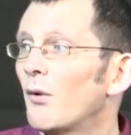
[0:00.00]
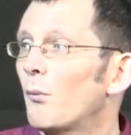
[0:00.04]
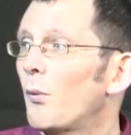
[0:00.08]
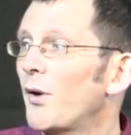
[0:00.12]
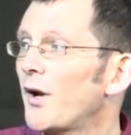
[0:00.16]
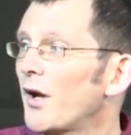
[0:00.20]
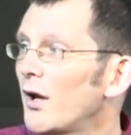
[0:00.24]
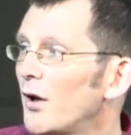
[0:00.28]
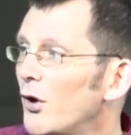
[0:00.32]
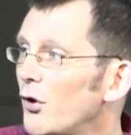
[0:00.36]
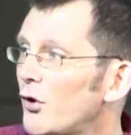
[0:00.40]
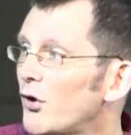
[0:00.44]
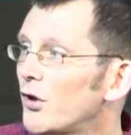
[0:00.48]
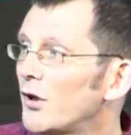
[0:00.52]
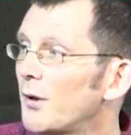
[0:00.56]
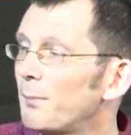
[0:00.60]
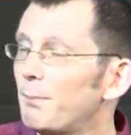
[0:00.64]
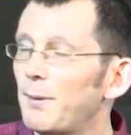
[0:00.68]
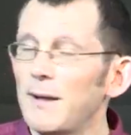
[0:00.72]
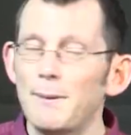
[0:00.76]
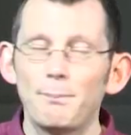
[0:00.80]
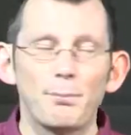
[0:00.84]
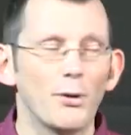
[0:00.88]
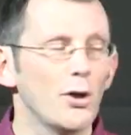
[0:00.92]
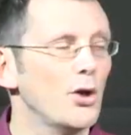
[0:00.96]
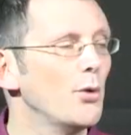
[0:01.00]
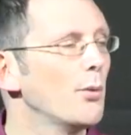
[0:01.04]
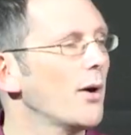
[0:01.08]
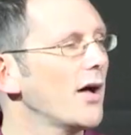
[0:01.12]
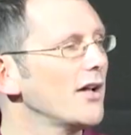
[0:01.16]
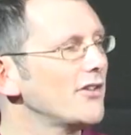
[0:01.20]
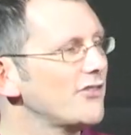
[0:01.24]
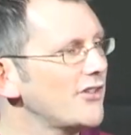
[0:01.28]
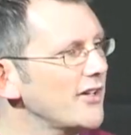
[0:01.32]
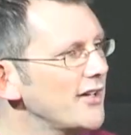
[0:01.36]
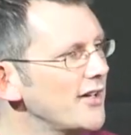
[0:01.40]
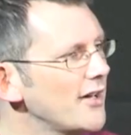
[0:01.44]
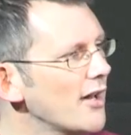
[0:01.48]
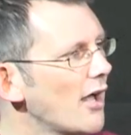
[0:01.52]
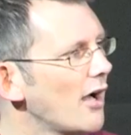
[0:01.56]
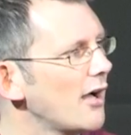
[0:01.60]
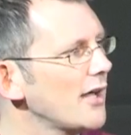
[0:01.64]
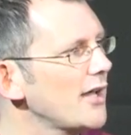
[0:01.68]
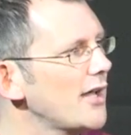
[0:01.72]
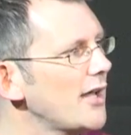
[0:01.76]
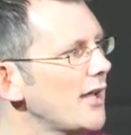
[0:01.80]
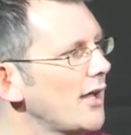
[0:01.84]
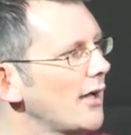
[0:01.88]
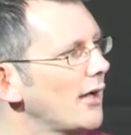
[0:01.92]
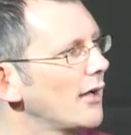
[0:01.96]
when I look at the people who are
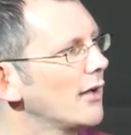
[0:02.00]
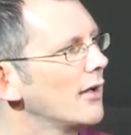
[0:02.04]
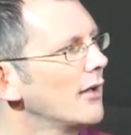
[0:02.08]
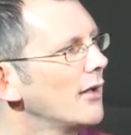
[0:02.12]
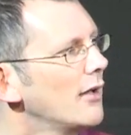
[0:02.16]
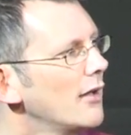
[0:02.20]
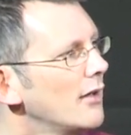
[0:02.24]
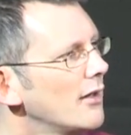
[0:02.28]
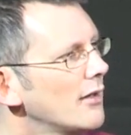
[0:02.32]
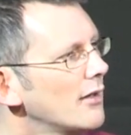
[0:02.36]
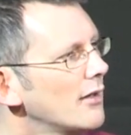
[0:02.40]
denying